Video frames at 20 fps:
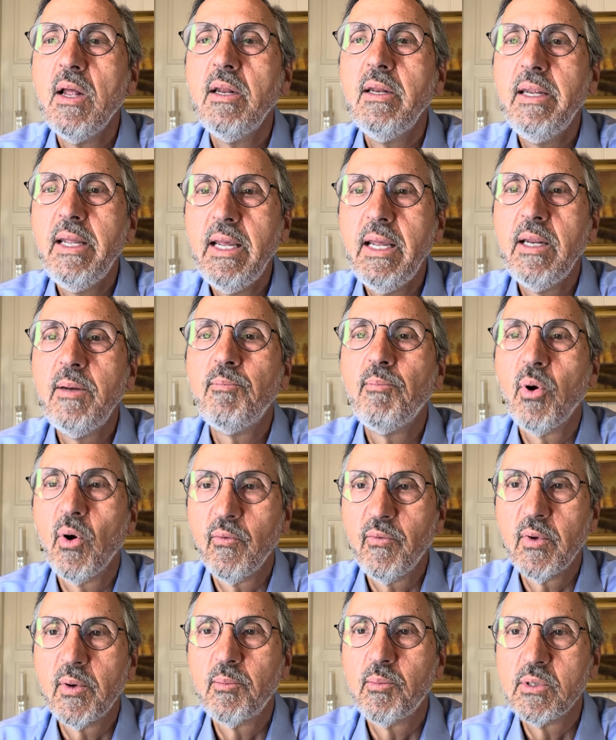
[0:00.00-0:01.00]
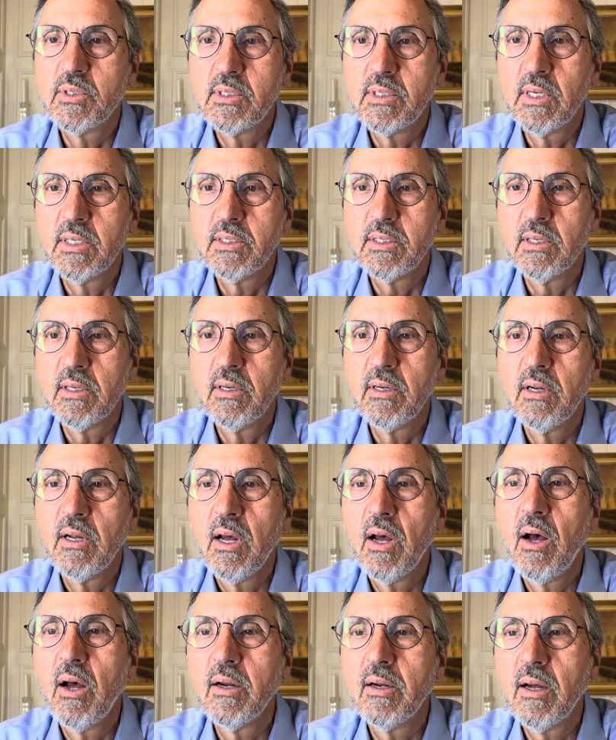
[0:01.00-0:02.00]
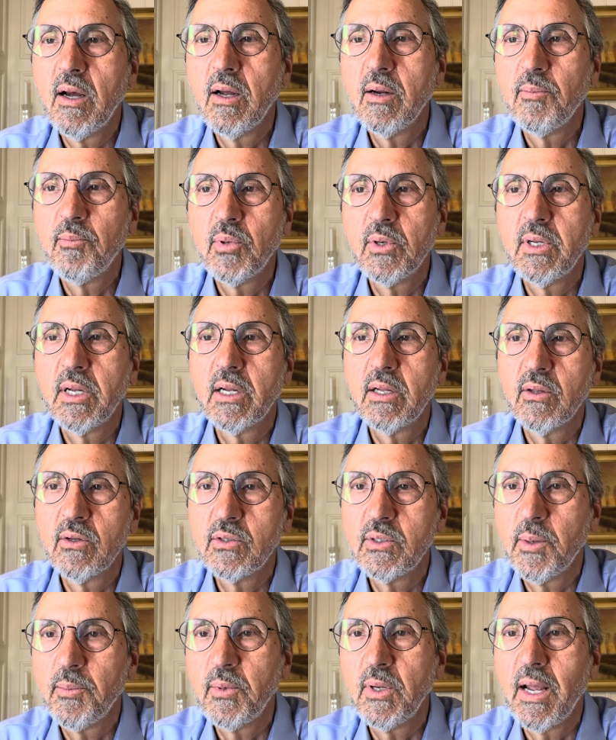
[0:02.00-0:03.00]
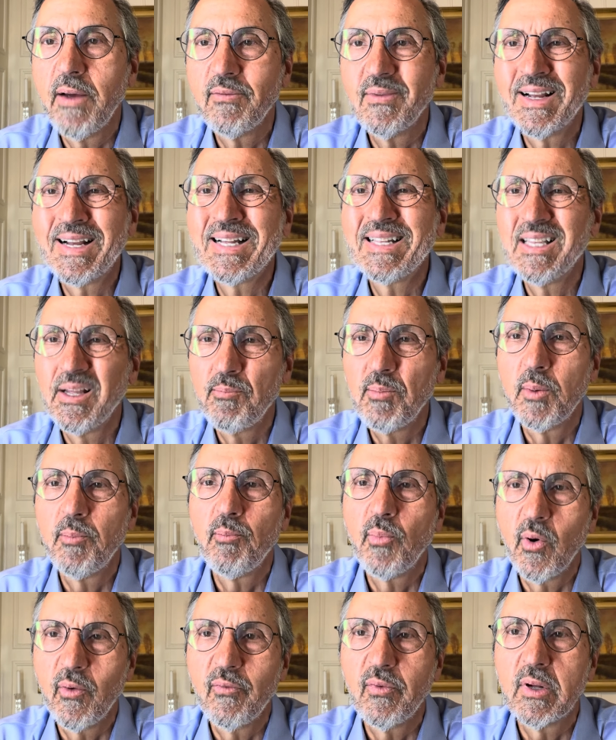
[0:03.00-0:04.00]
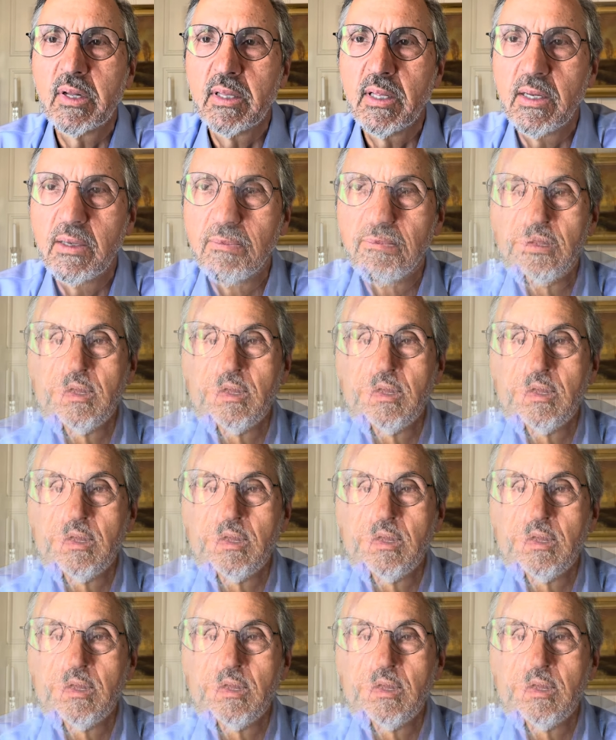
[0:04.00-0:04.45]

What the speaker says: need perfect precision on a particular chip and you have to clip it perfectly.